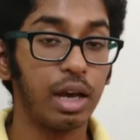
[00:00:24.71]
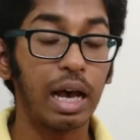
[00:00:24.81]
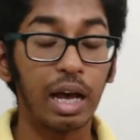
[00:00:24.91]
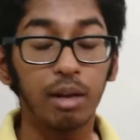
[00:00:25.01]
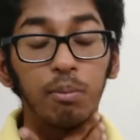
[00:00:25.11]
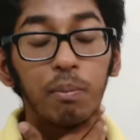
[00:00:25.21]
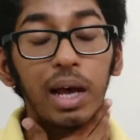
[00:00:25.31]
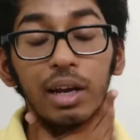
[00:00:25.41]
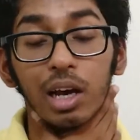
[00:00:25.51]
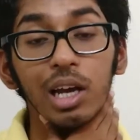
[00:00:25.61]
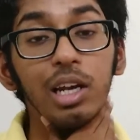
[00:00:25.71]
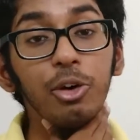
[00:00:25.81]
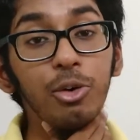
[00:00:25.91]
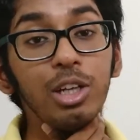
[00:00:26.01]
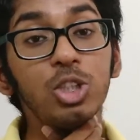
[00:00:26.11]
and man, I
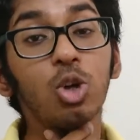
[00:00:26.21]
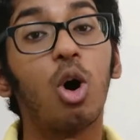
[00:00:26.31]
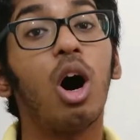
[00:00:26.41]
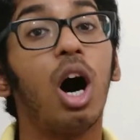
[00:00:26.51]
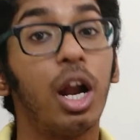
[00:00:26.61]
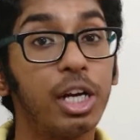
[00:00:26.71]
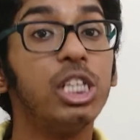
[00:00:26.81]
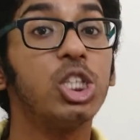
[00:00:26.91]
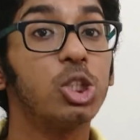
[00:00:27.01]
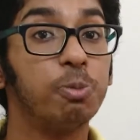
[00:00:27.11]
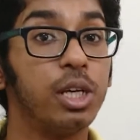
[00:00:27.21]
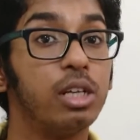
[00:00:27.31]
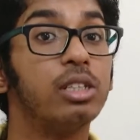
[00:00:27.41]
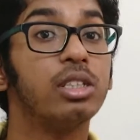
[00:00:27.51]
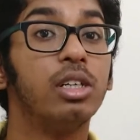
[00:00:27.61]
literally saw hundreds of
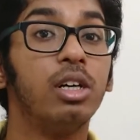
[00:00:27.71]
speakers.